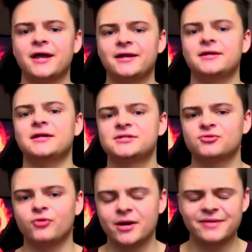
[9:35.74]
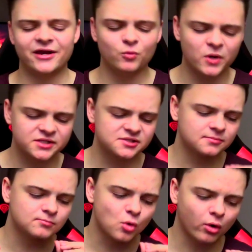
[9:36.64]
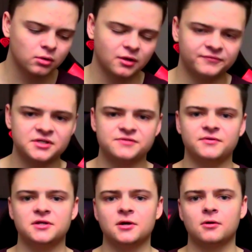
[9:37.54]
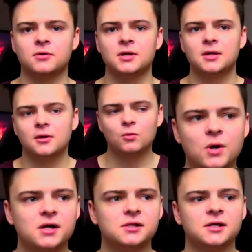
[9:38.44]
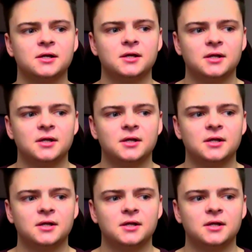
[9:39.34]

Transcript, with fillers: and Instagram. And what's the moral of this video? Well,